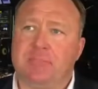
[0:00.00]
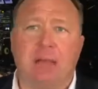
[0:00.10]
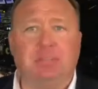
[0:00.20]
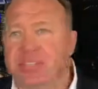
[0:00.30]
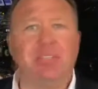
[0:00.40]

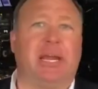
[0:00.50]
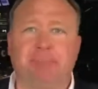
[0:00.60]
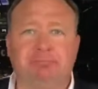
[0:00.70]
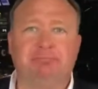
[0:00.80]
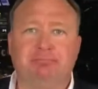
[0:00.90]
I'm sincere.
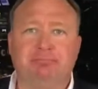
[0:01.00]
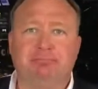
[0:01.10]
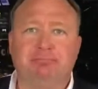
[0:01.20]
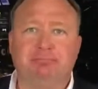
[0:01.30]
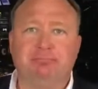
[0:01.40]

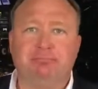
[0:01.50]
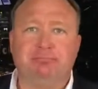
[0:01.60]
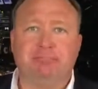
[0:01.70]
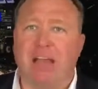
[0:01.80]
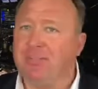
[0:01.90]

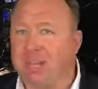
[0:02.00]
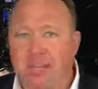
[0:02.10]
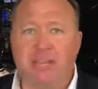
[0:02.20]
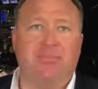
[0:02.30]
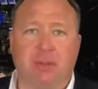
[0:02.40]
I've
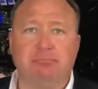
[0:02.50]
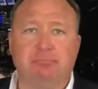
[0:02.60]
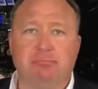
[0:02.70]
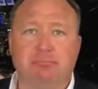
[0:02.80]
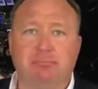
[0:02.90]
studied history.
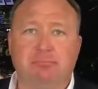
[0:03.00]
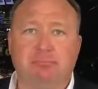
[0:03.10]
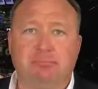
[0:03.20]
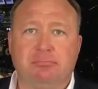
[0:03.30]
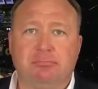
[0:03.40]

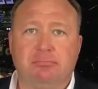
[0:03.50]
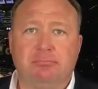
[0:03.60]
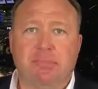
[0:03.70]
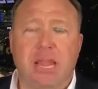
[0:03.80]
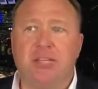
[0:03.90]

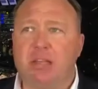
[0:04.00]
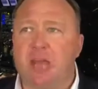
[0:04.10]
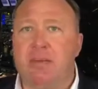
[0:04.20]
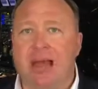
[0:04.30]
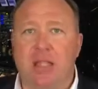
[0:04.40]
And it's not
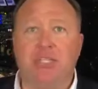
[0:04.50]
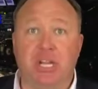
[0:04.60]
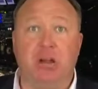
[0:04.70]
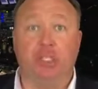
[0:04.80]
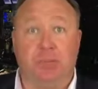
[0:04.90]
about Alex
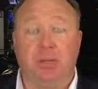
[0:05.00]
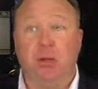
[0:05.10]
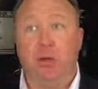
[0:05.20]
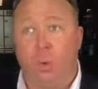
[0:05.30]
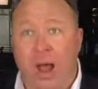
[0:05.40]
Jones, but
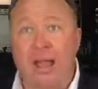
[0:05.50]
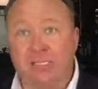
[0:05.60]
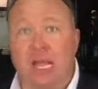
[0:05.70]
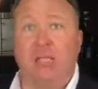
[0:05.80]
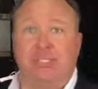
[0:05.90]
why
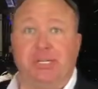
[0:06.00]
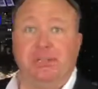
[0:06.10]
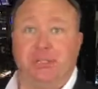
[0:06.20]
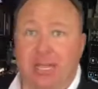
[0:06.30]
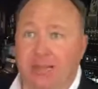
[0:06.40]
is Alex
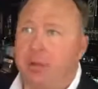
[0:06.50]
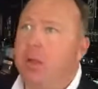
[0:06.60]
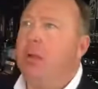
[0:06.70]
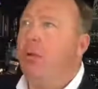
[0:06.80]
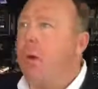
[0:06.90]
Jones attacked?
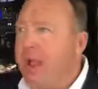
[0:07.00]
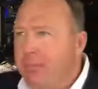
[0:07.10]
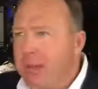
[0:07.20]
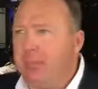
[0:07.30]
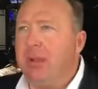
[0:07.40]
Why
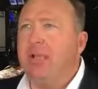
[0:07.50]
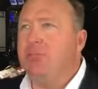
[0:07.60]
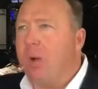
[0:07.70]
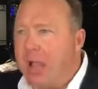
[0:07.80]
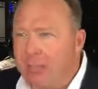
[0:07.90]
am I
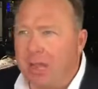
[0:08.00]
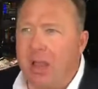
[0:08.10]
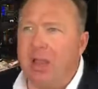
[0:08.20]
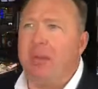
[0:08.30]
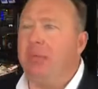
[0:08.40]
demonized? Why am I
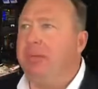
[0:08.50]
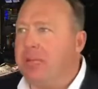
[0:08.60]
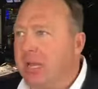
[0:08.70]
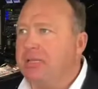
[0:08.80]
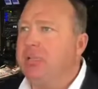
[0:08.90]
lied about?
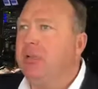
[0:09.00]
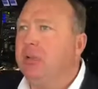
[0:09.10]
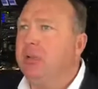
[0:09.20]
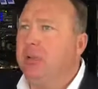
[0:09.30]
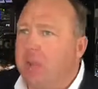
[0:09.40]
Because
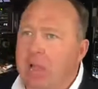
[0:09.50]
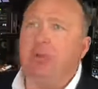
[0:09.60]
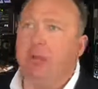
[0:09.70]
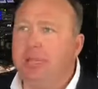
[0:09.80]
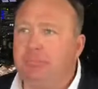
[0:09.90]
I
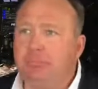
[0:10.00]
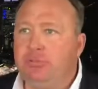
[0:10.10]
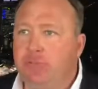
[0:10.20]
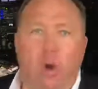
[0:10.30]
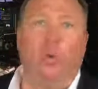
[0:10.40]
really
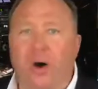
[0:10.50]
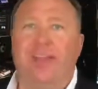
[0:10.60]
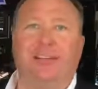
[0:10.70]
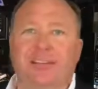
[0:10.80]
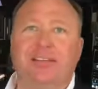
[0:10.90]
don't
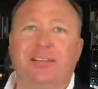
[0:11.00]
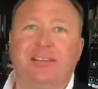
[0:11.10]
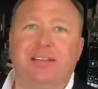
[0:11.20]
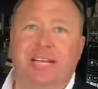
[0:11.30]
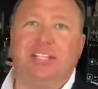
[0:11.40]
want to
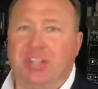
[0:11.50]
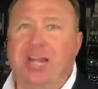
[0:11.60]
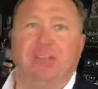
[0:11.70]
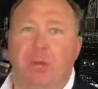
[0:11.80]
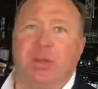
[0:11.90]

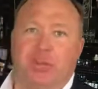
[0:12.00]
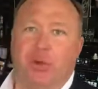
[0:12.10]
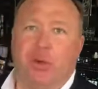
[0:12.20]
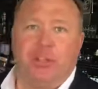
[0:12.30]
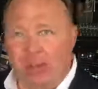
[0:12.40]
enslave you and
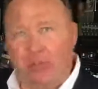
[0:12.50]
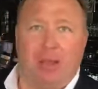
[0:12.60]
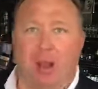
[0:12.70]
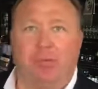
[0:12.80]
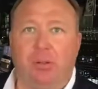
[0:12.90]
control you so I feel
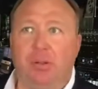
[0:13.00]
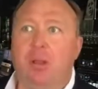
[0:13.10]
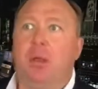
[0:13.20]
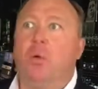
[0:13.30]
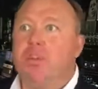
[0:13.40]
powerful.
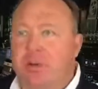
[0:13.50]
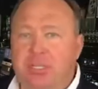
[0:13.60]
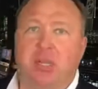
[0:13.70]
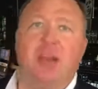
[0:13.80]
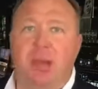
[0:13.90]
When you're
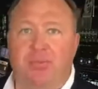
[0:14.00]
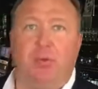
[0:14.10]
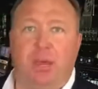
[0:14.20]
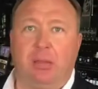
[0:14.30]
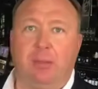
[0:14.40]
enslaved, I
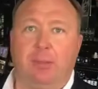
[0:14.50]
feel weak.